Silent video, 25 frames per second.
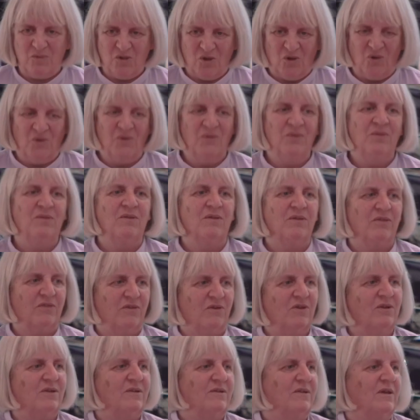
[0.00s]
On the
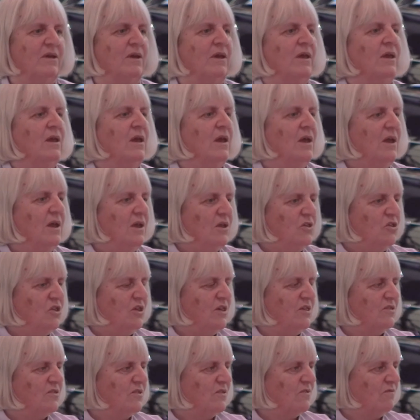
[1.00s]
third day,
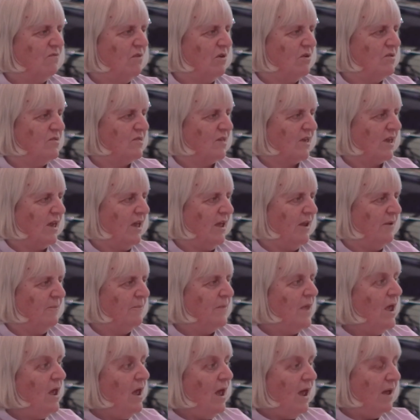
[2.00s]
Jesus rose again.
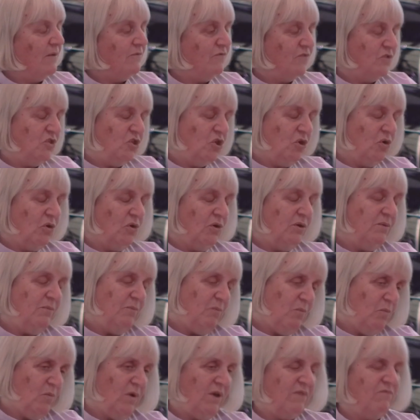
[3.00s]
And for John,
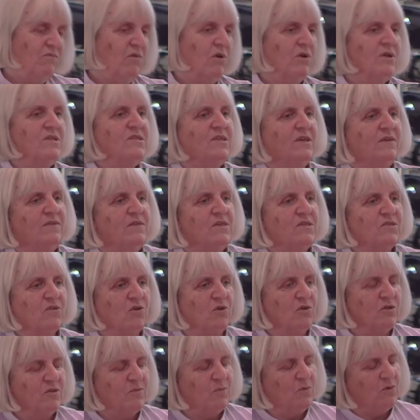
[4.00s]
when writing this
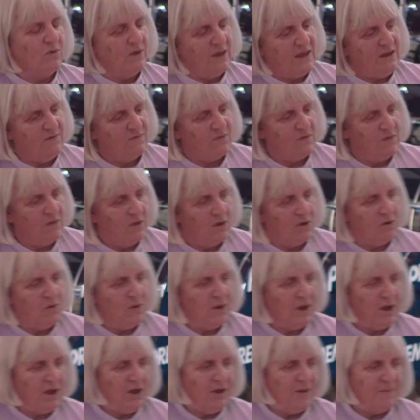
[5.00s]
gospel, even
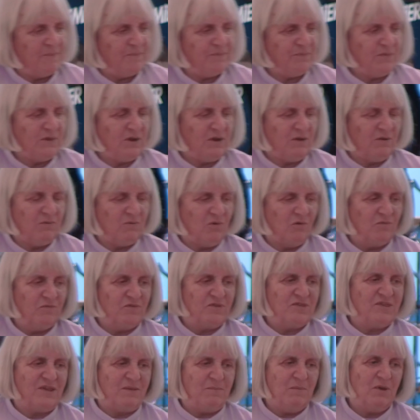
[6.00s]
though,
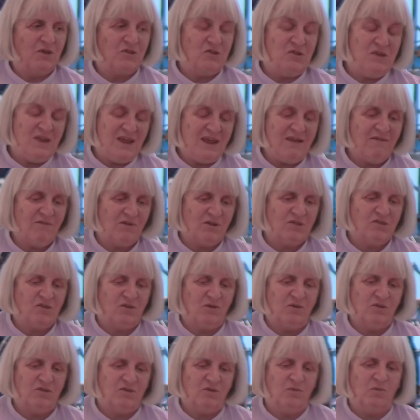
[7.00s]
obviously much nearer
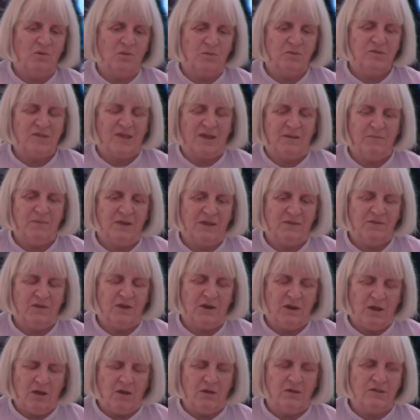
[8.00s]
to what was happening
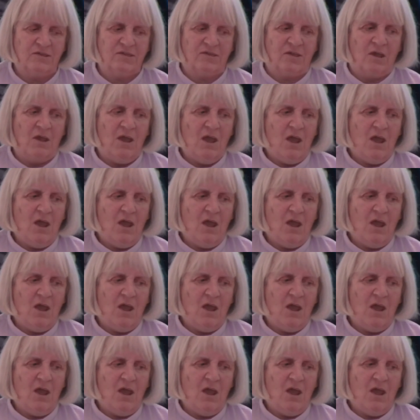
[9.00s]
than us,